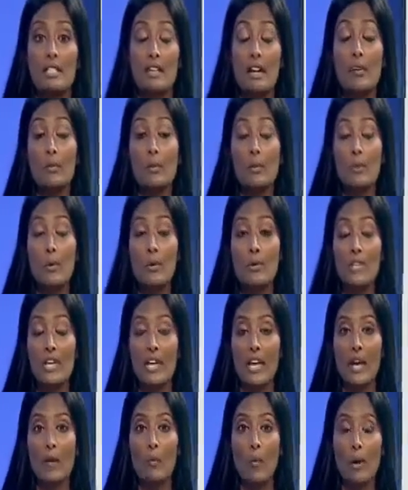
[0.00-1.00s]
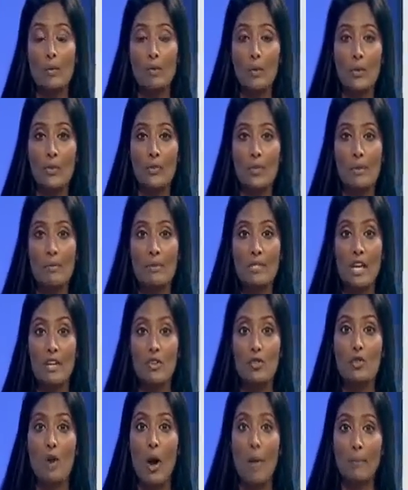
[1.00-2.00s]
reporting a 1.3%
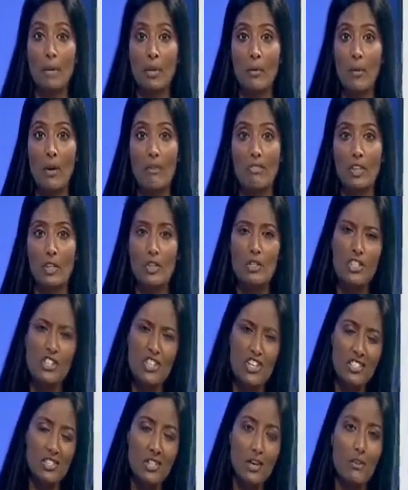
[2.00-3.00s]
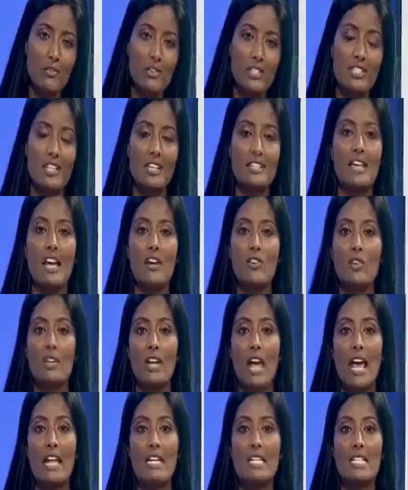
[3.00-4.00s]
drop in revenue to just over
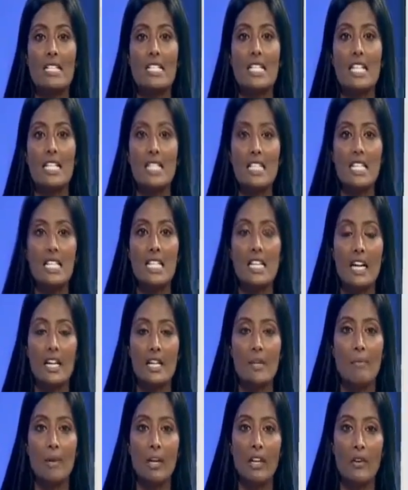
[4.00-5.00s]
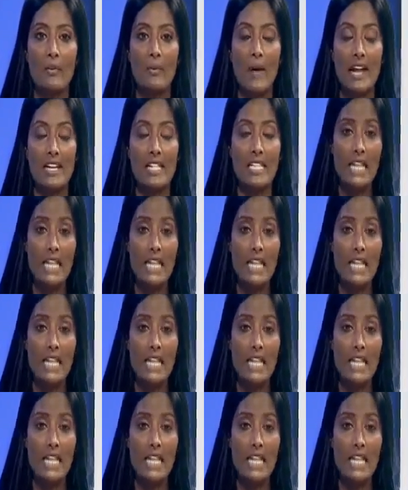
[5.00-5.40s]
669 million rand.